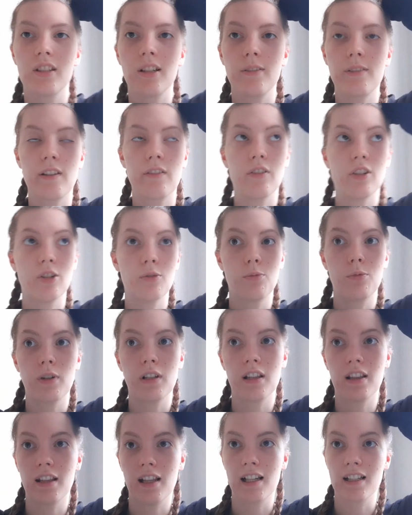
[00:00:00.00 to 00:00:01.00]
I've given up
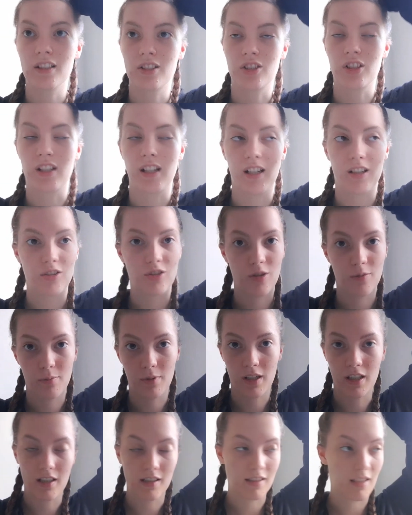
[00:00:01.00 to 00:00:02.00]
with lecture catch up
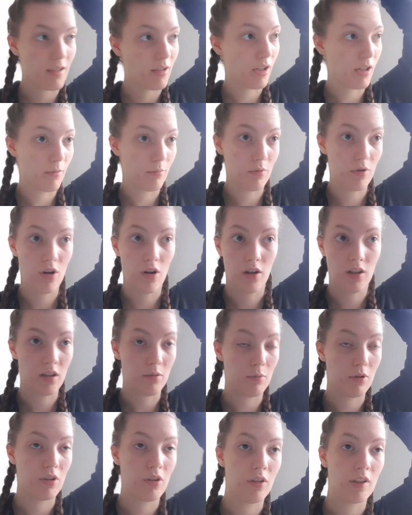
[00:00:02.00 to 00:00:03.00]
because I am not in the
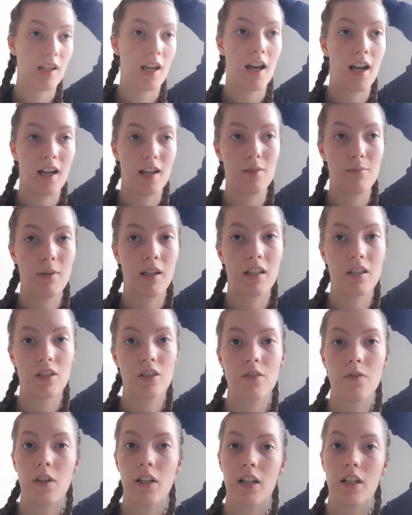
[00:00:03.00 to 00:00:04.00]
mood. I managed to
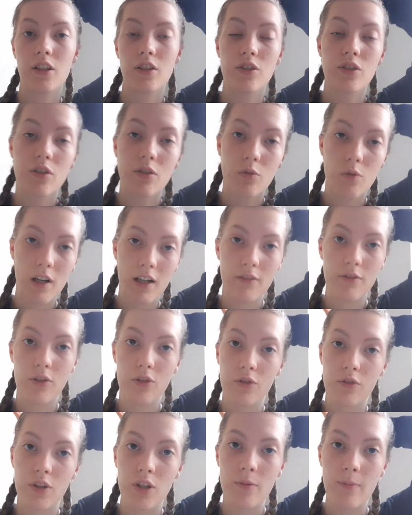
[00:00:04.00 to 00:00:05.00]
finish quite a few
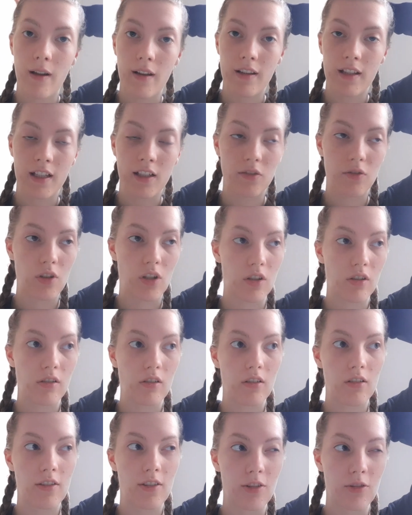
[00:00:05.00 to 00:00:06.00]
of them. I think I've got
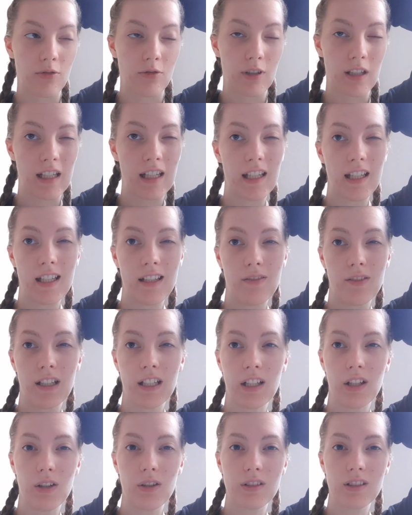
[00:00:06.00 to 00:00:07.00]
three
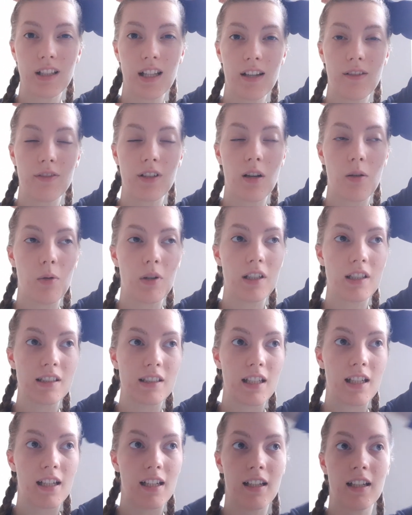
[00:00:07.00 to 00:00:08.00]
videos left, I want to
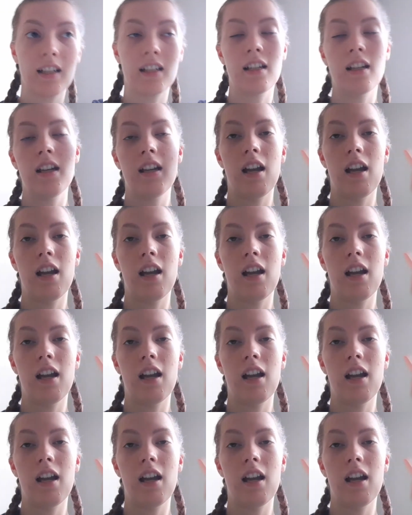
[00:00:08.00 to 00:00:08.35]
say.